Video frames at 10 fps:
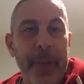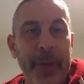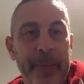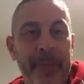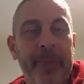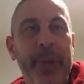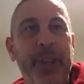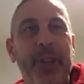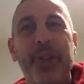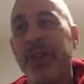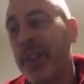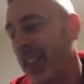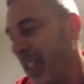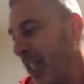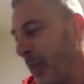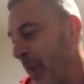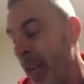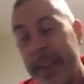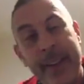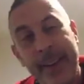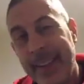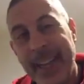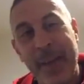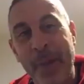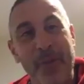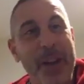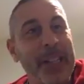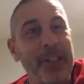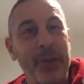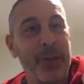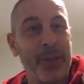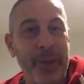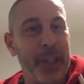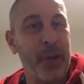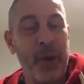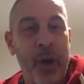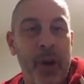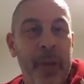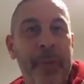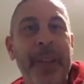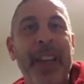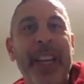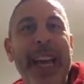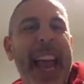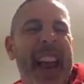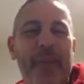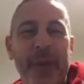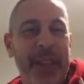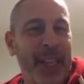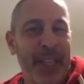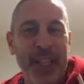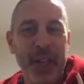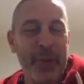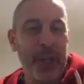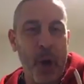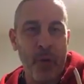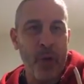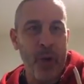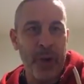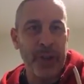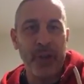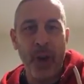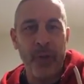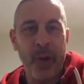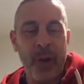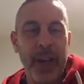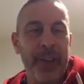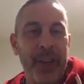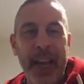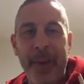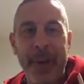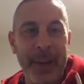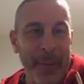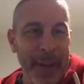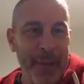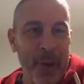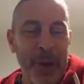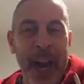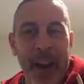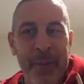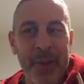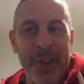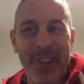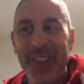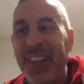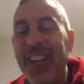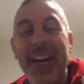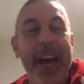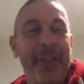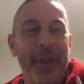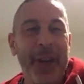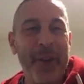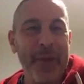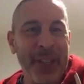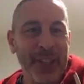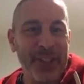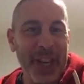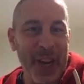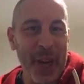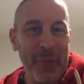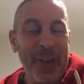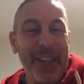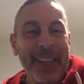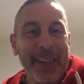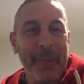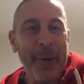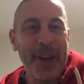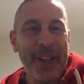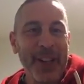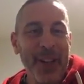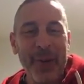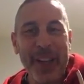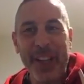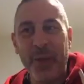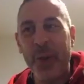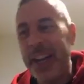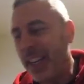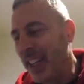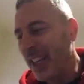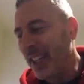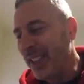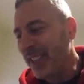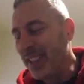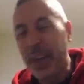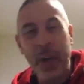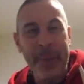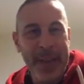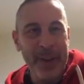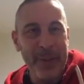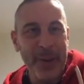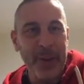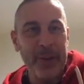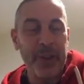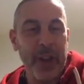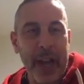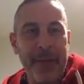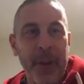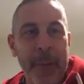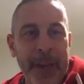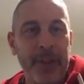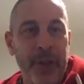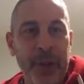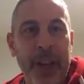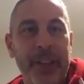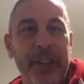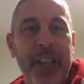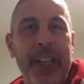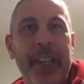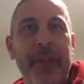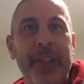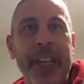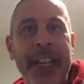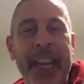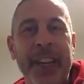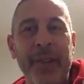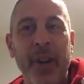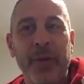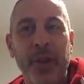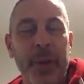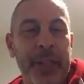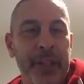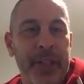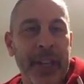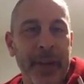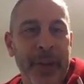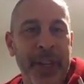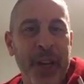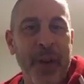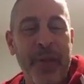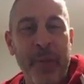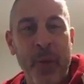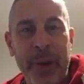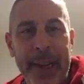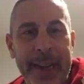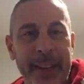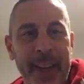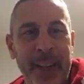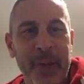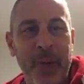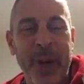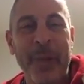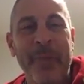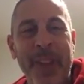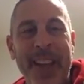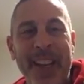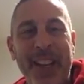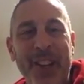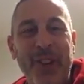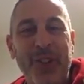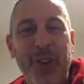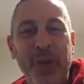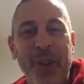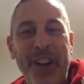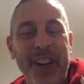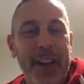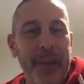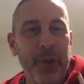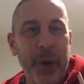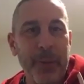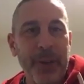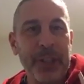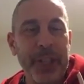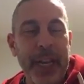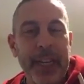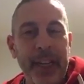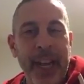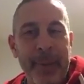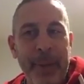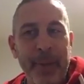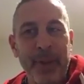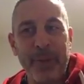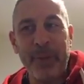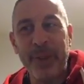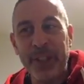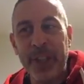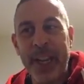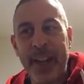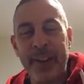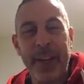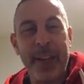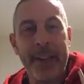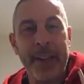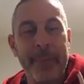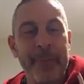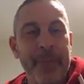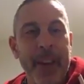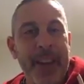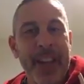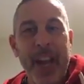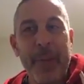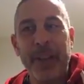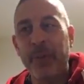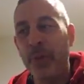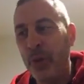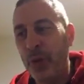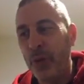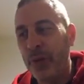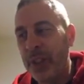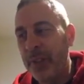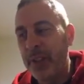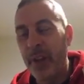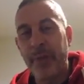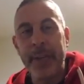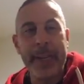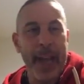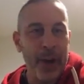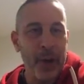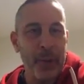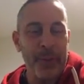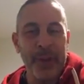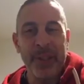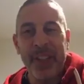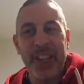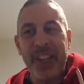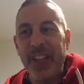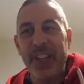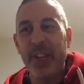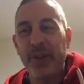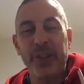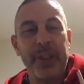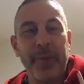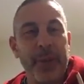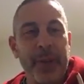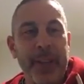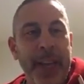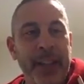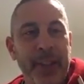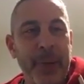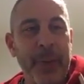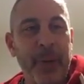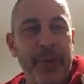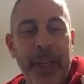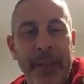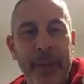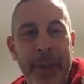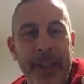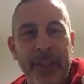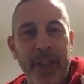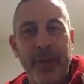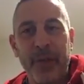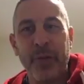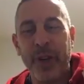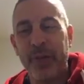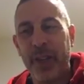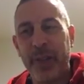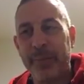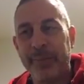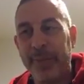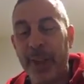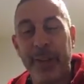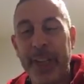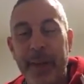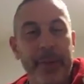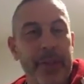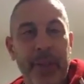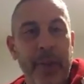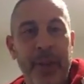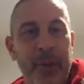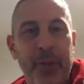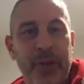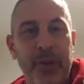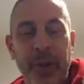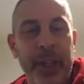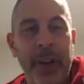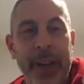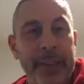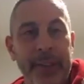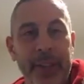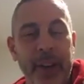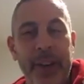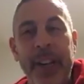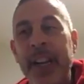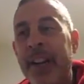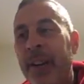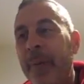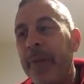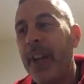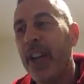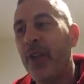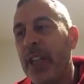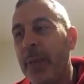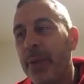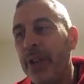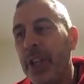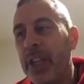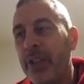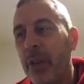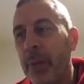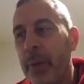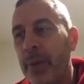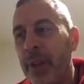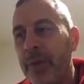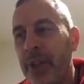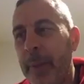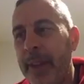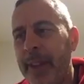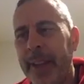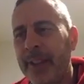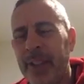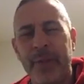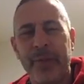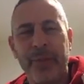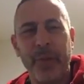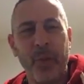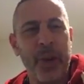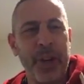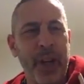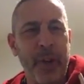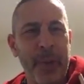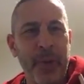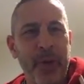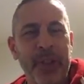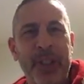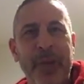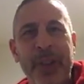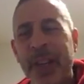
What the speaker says: Because man, I'm not ready to do this video at all. Everything that could be going wrong is going wrong. I thought I had my Mevo camera. I thought I have everything set up. But, you know, either way, you know, I'm here because I've committed to you guys, and I've dedicated of doing this daily video every morning at 8 o'clock in the morning. So I really appreciate a lot of people that have been reaching out and about the move, and, you know, if I need help, and, you know, just different things that people have sent to me and stuff, you know, gifts and stuff that was really unnecessary. Greatly appreciated to all the people that have sent me things and wanted to help me move and stuff like that.